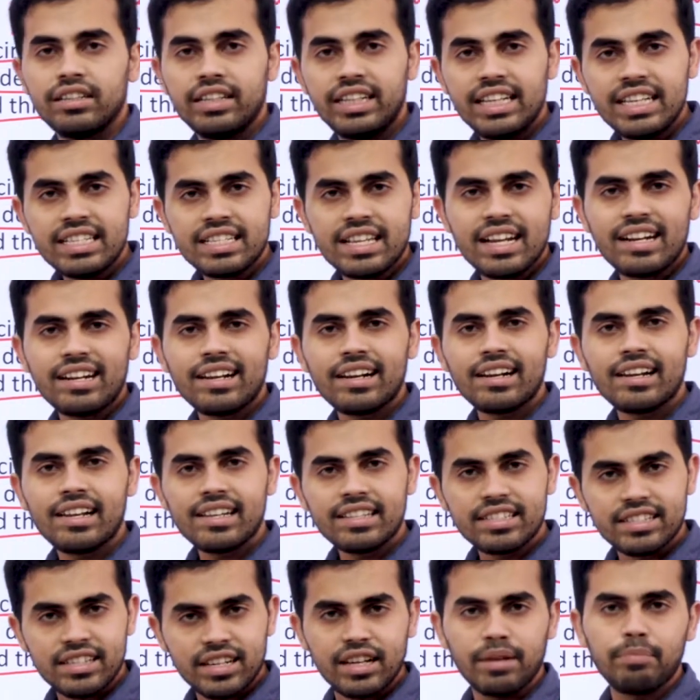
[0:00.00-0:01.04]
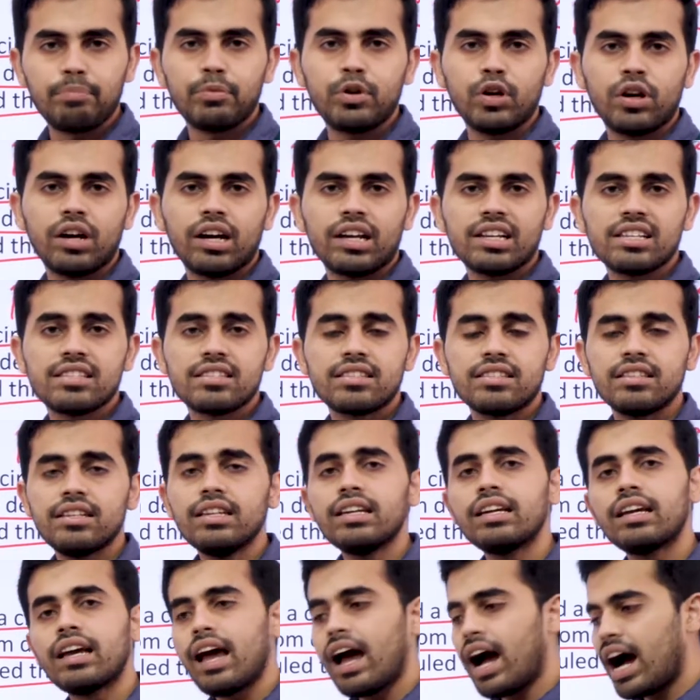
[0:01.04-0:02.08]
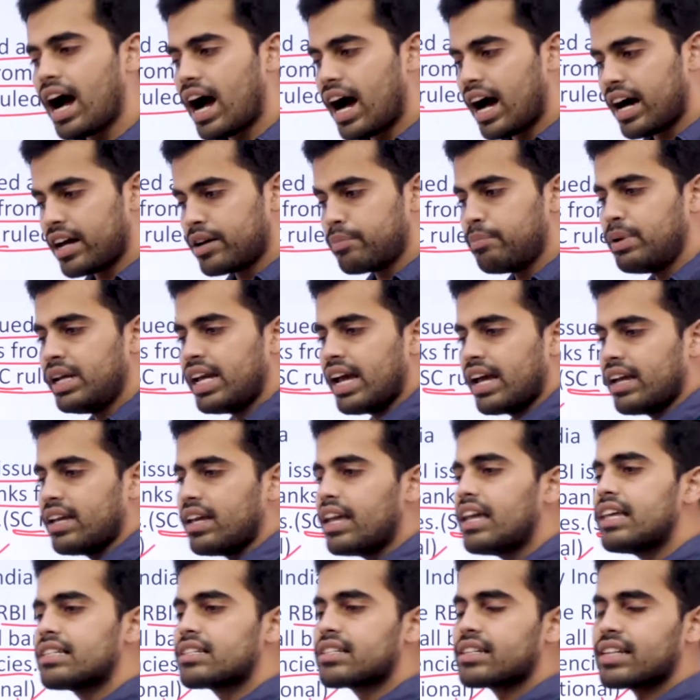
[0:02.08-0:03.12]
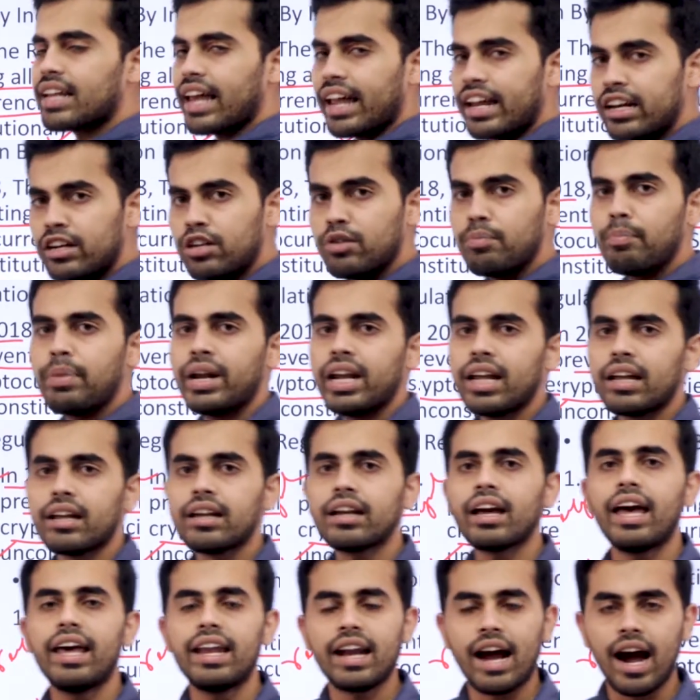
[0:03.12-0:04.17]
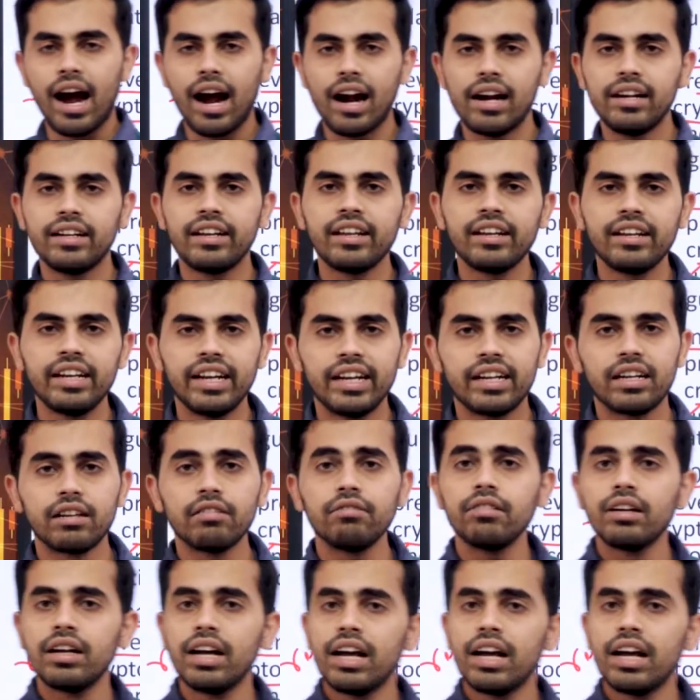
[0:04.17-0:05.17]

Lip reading: decentralized cryptocurrency, RBI is trying to bring an alternative,